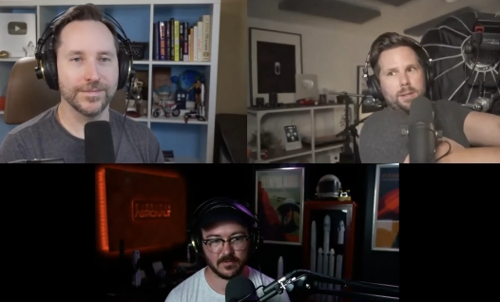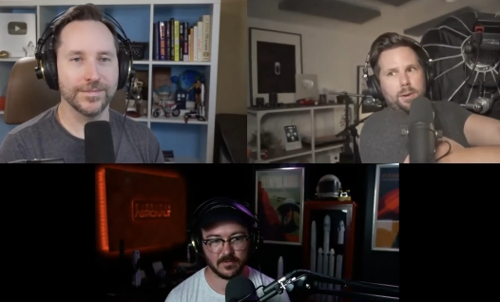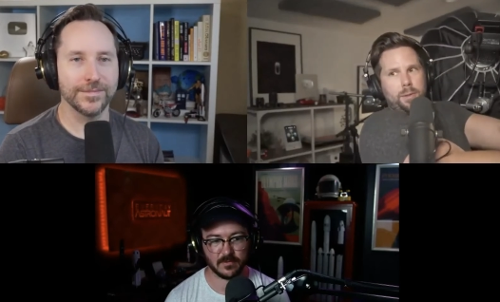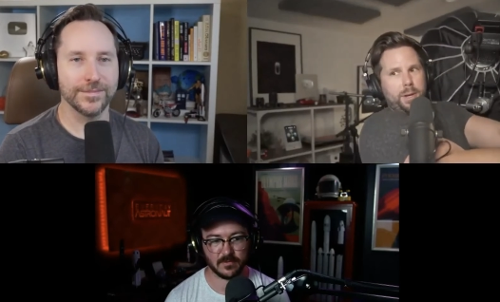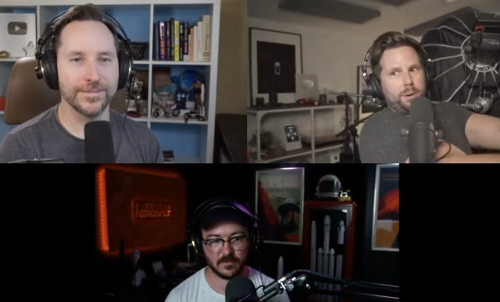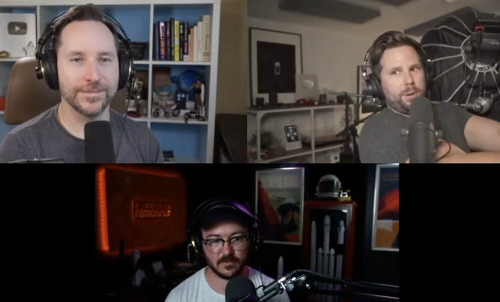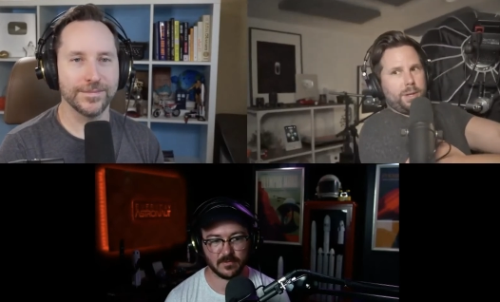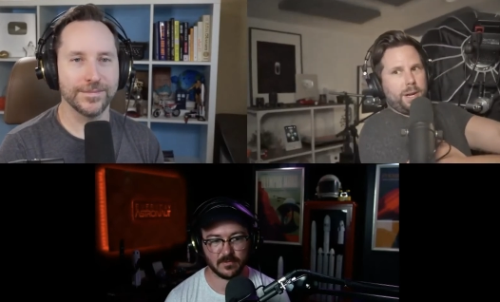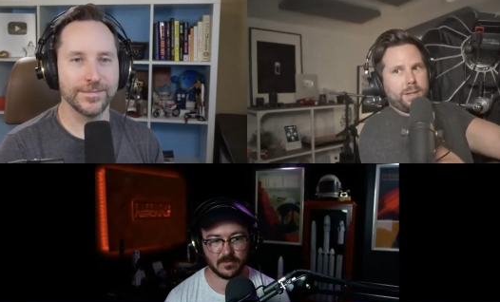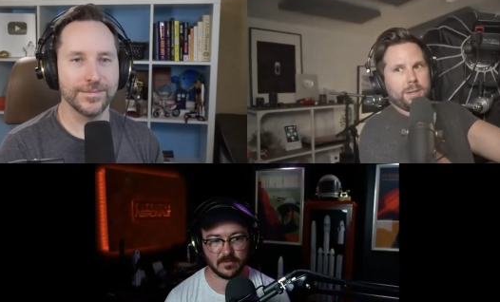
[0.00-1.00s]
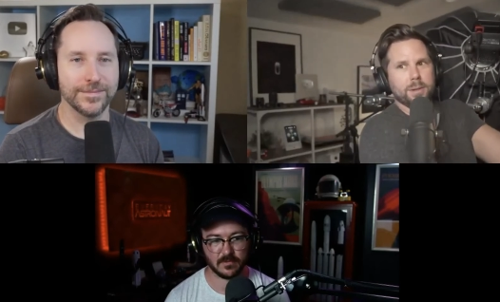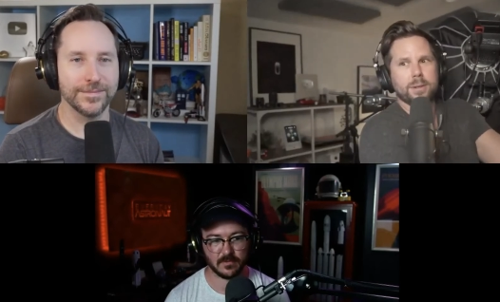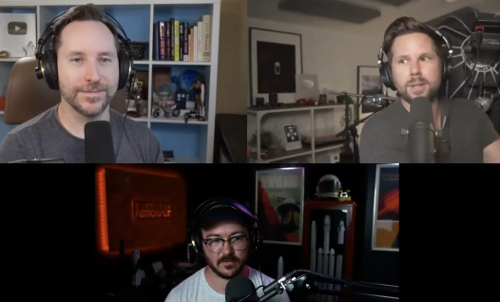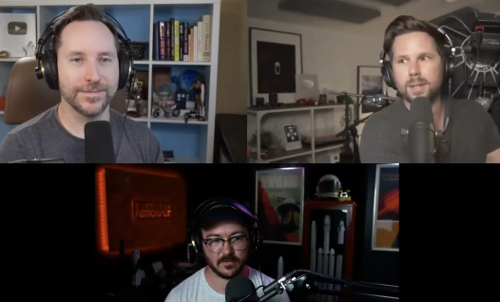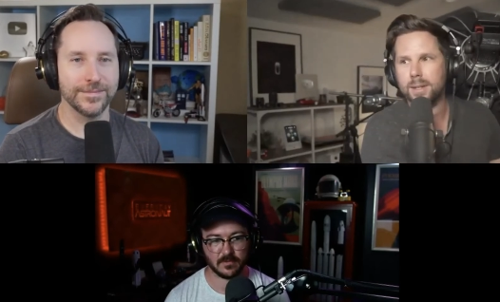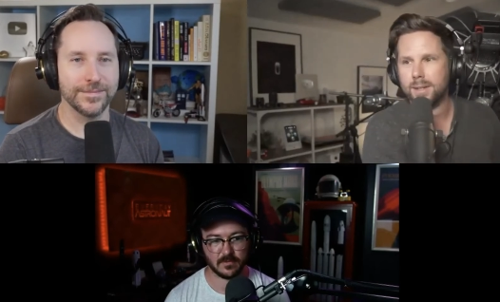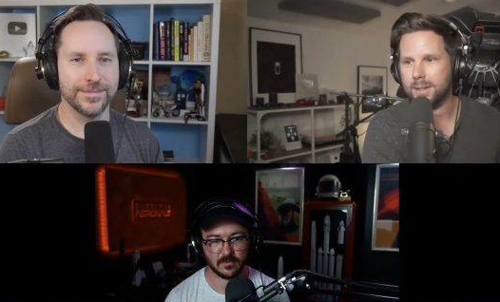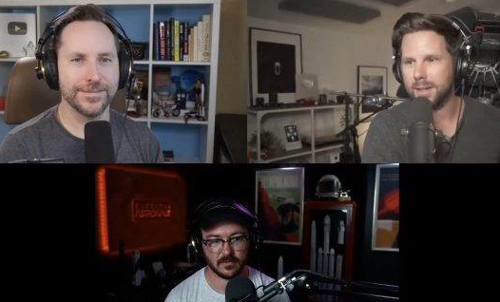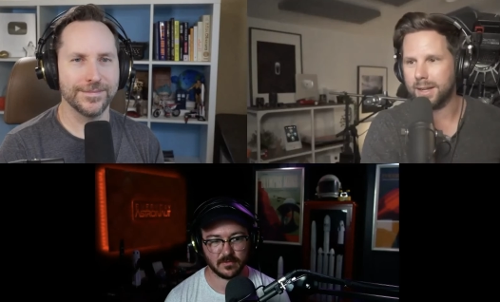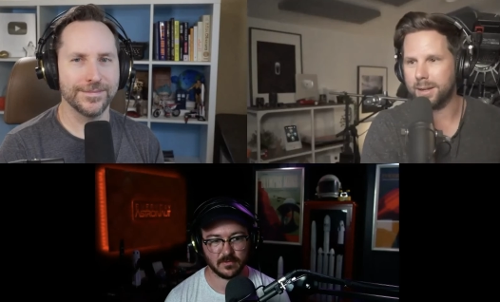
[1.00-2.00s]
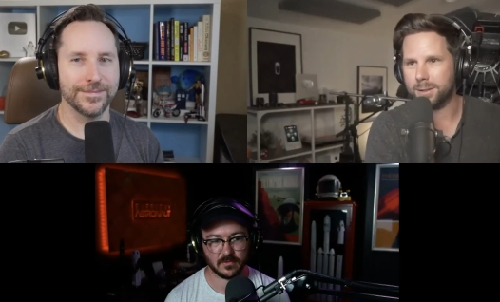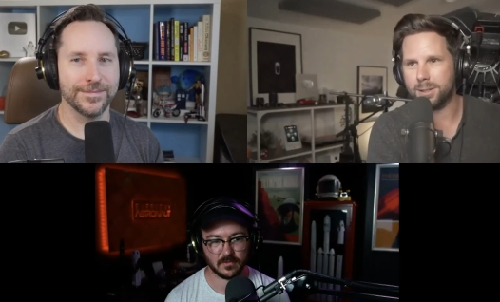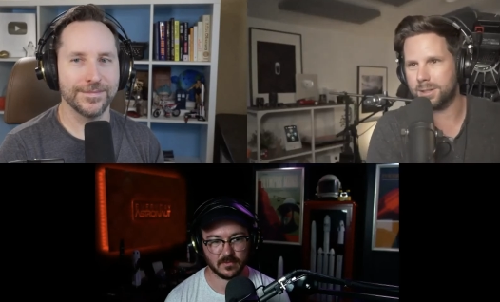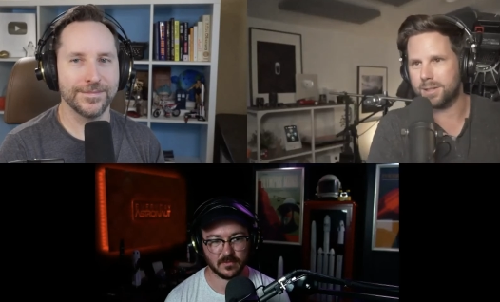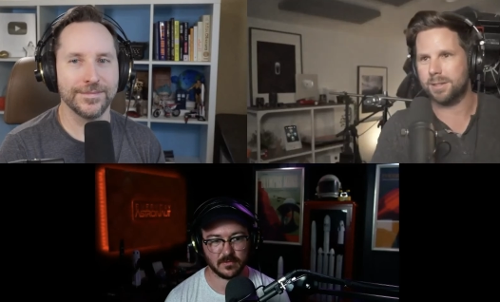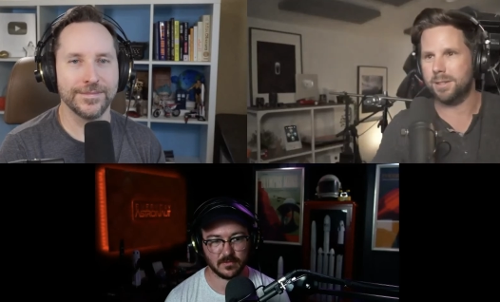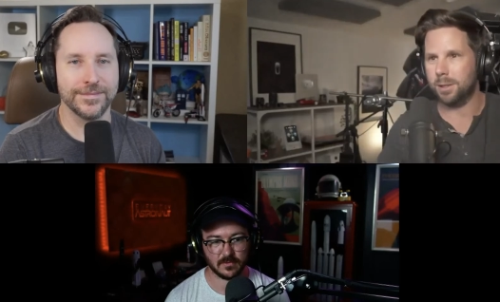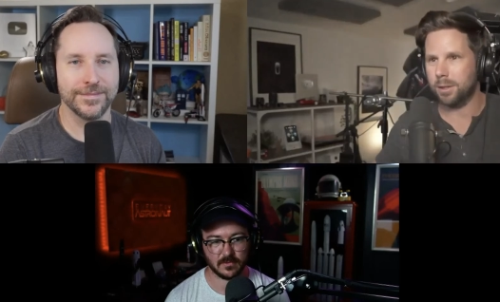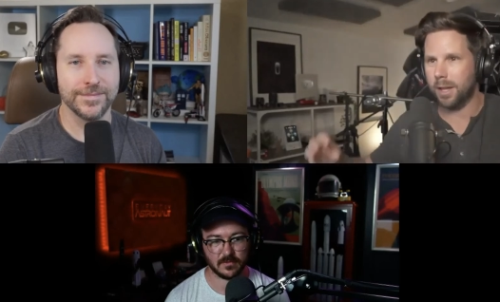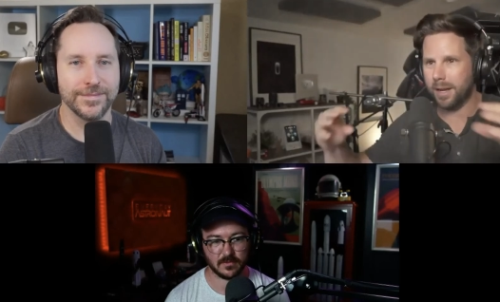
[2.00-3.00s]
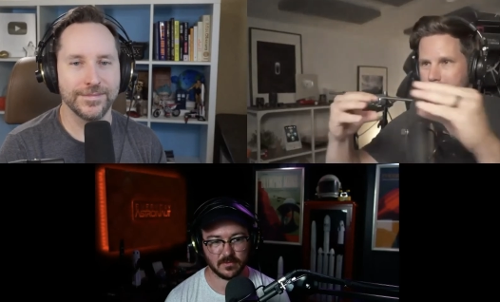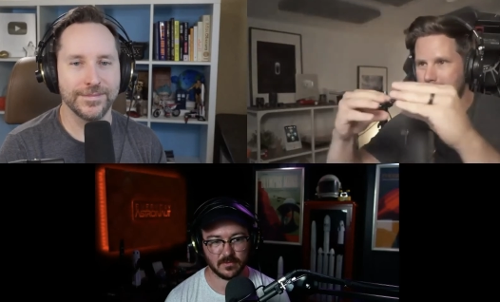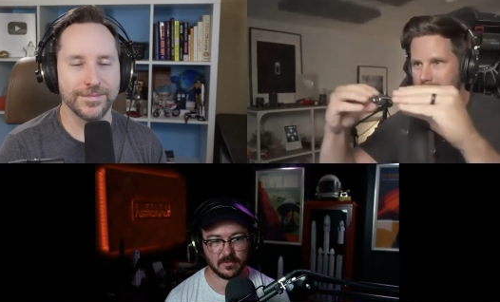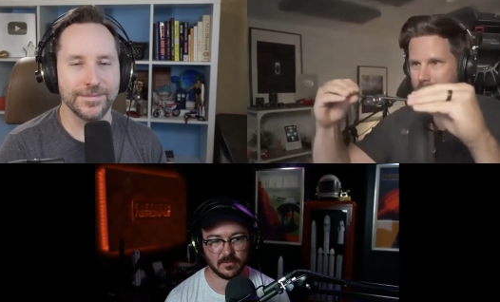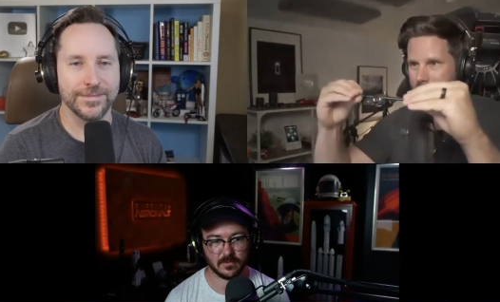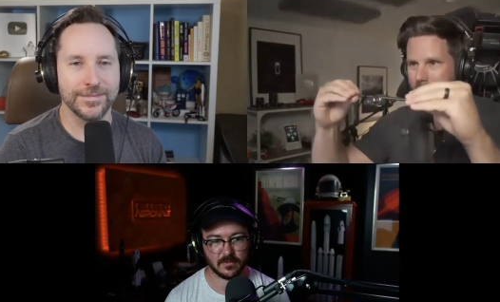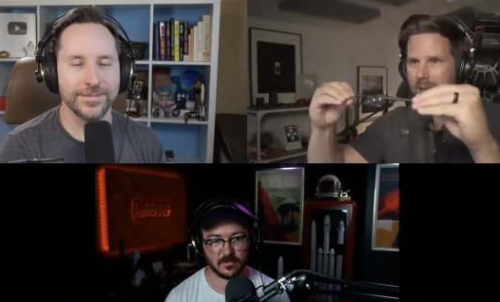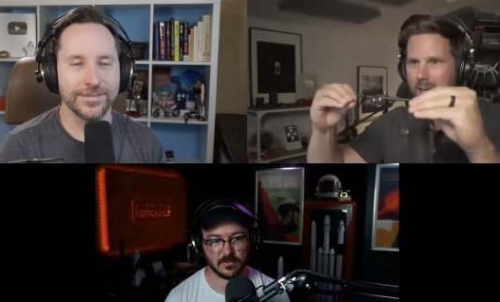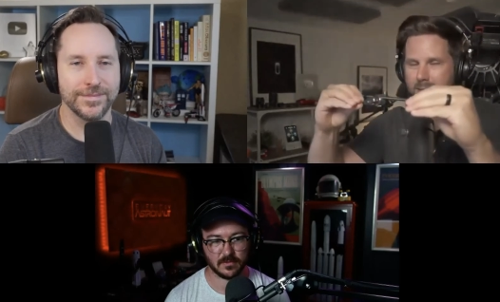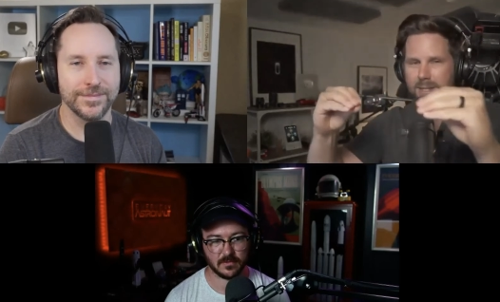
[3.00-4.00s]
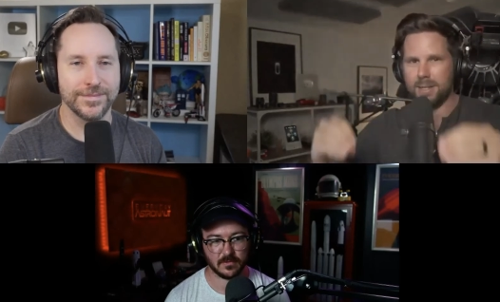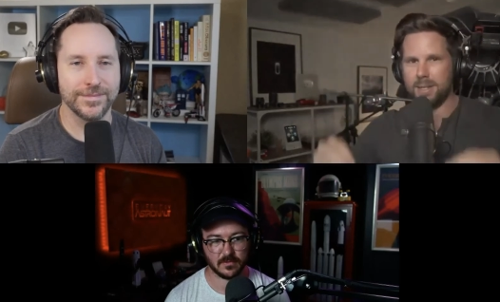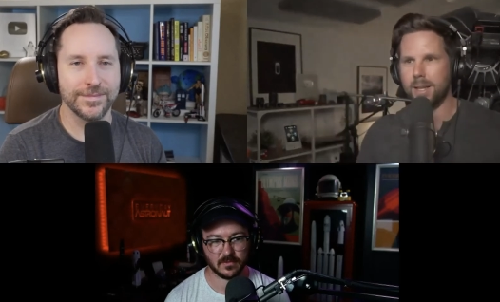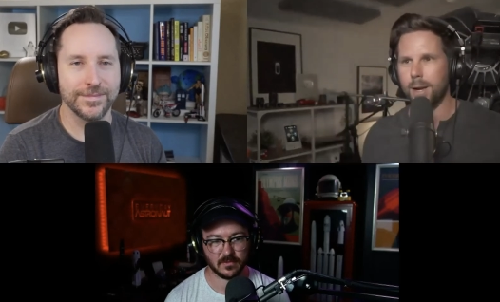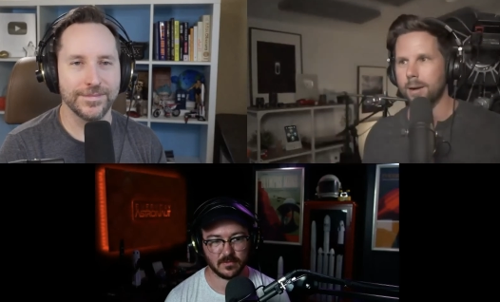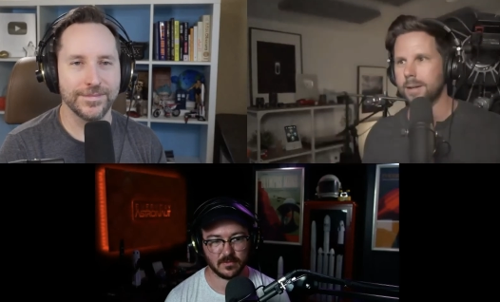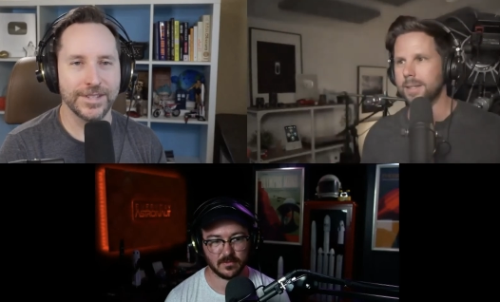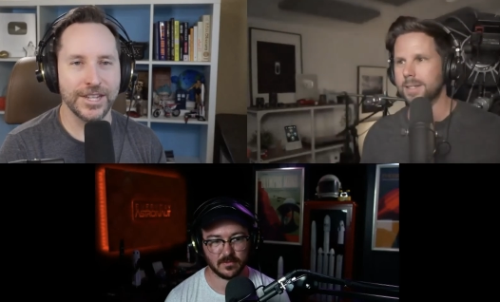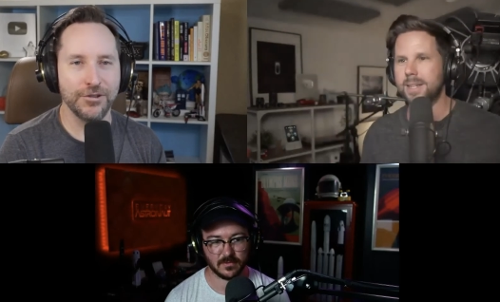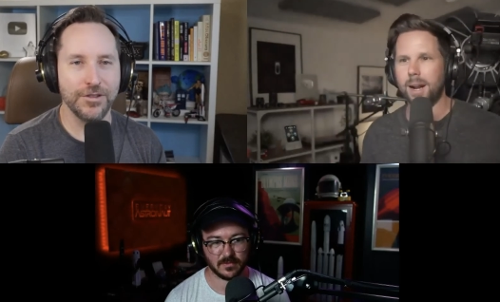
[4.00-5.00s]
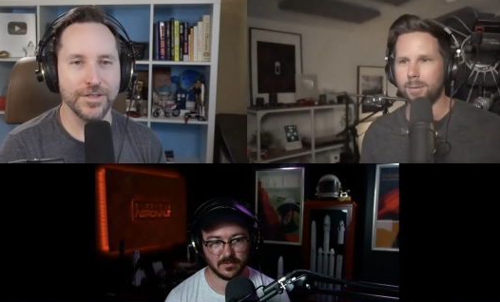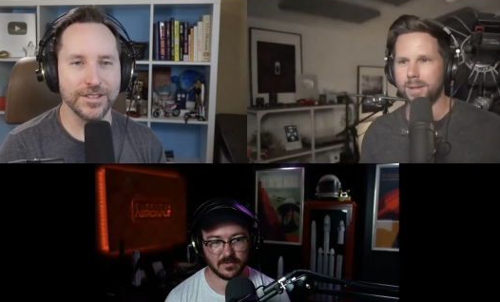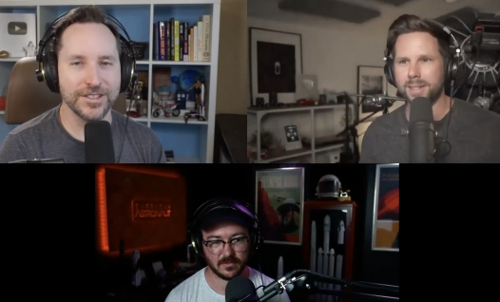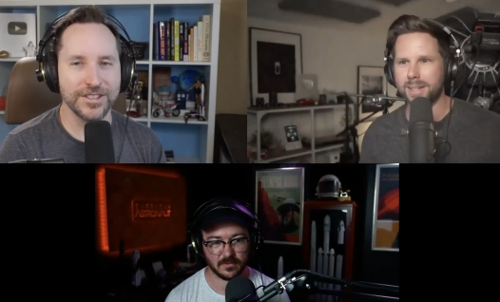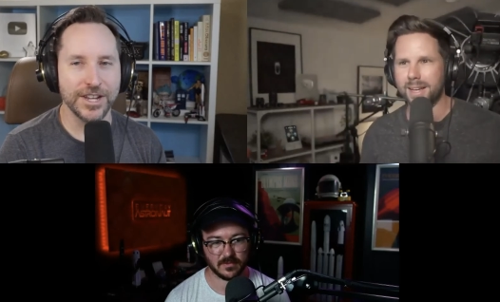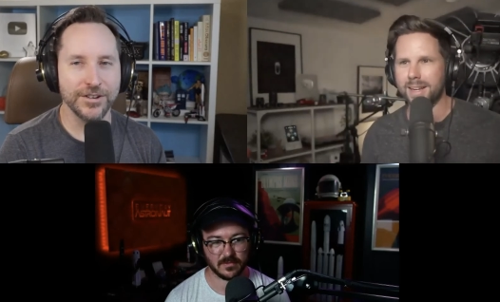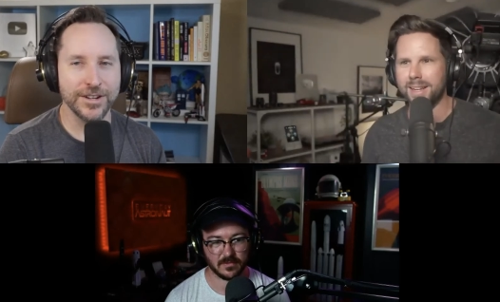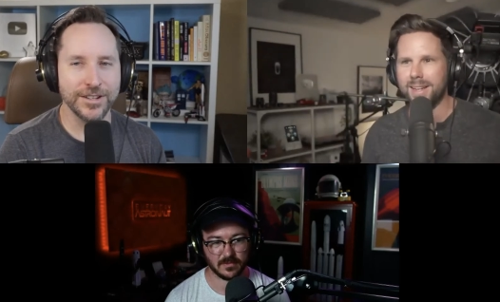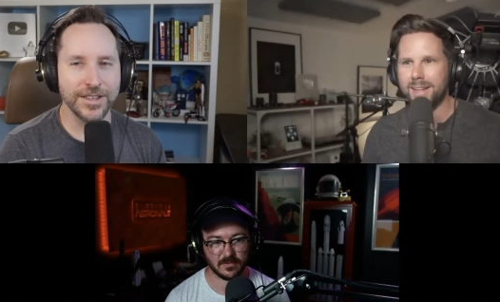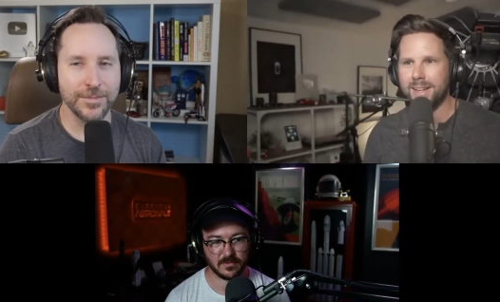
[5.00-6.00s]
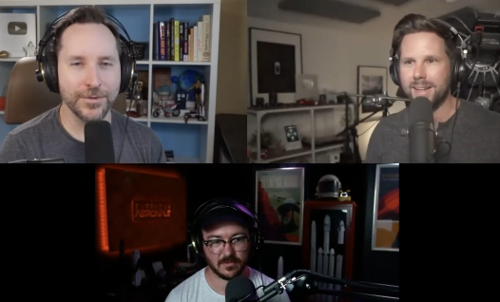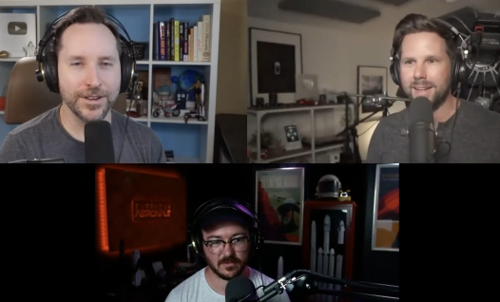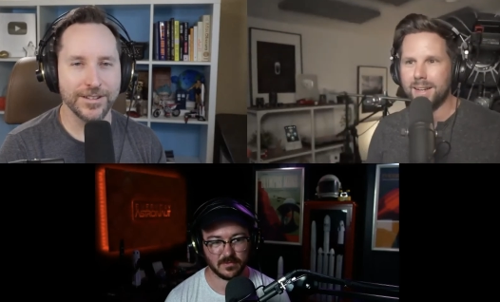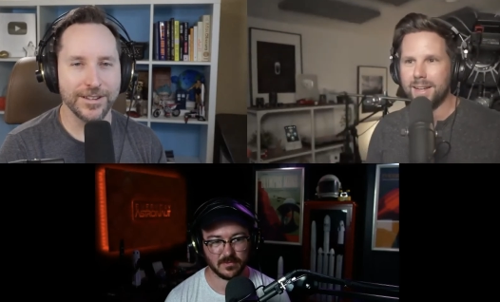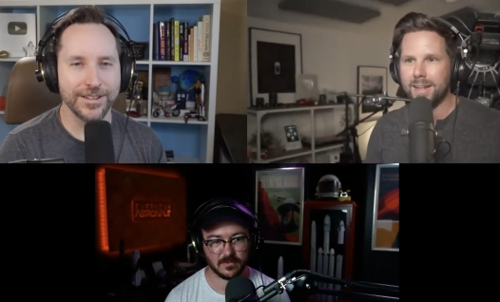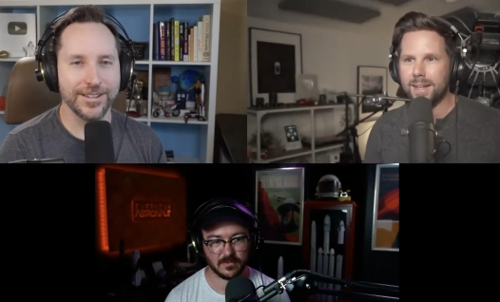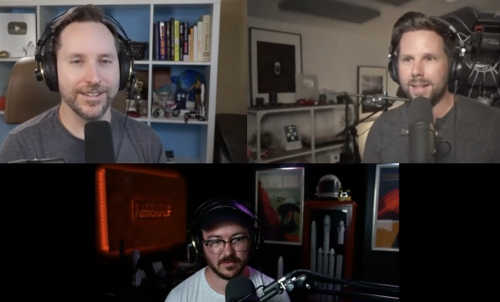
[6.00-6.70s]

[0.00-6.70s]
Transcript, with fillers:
Speaker 1: little thing you're holding onto. Mm-hmm. Like you're just you're like encased in there. It's Can not really like
Speaker 2: steer it at that
Speaker 1: point.